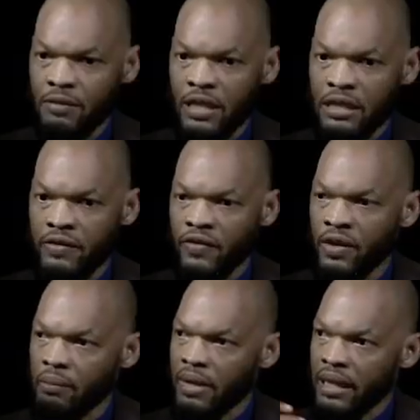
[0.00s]
as if
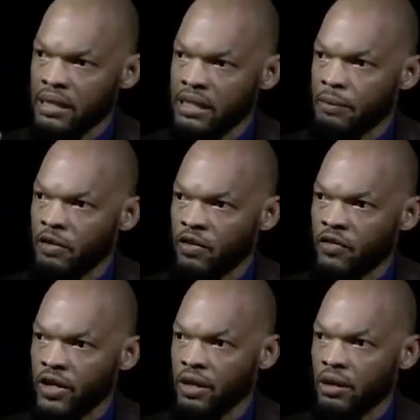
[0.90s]
by the snap of a
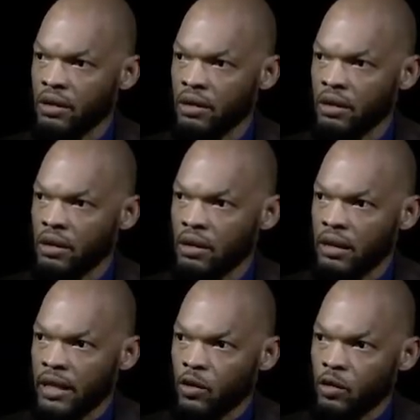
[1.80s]
finger,
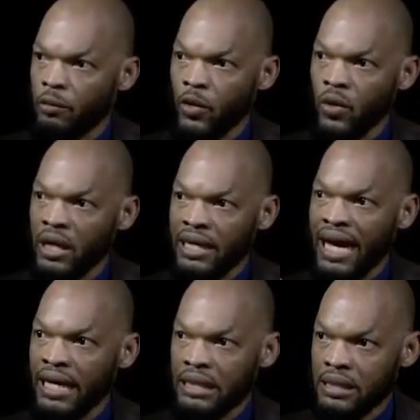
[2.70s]
they could
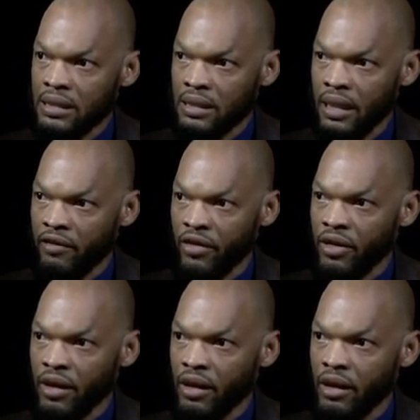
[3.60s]
brogadize
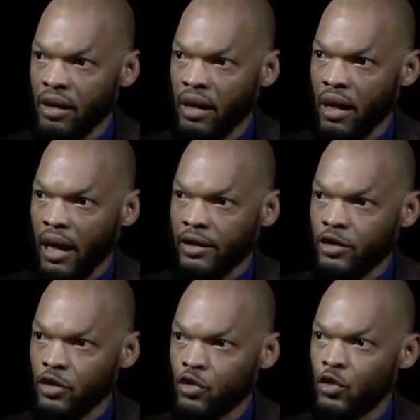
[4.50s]
everything and
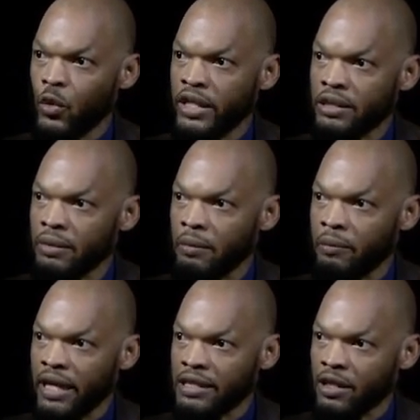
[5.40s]
just do it
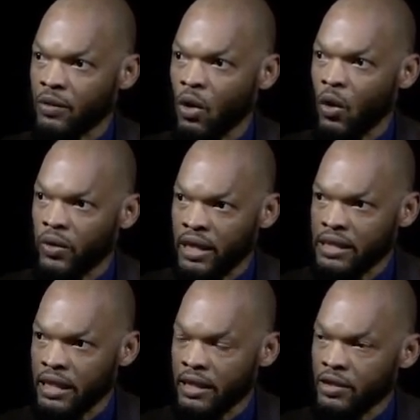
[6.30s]
based on how they
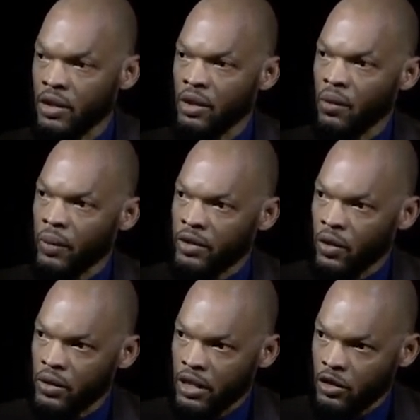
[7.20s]
said it
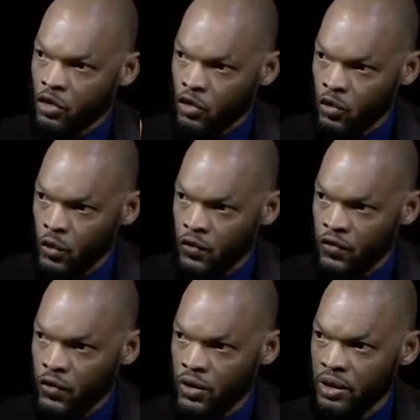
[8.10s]
without a
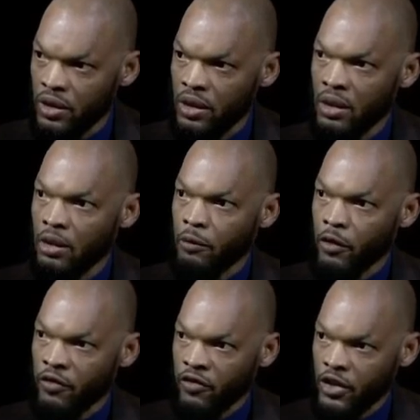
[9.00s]
truthful,
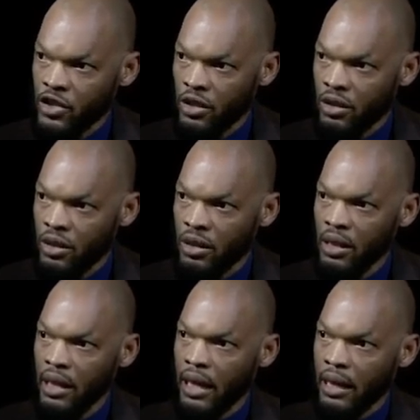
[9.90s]
professional,
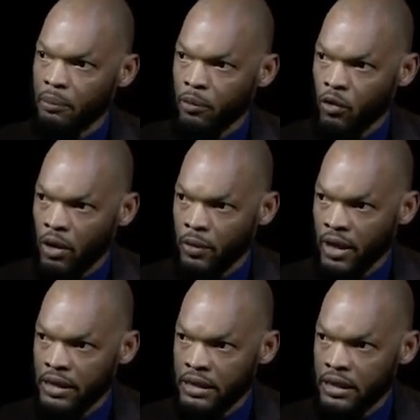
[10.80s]
and proper
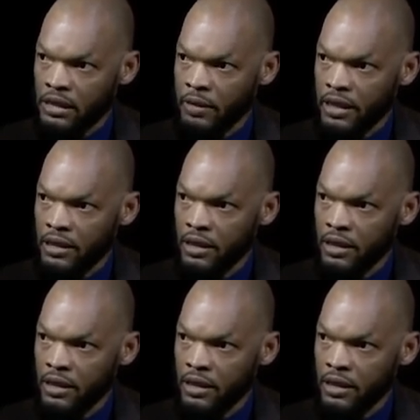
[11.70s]
assessment.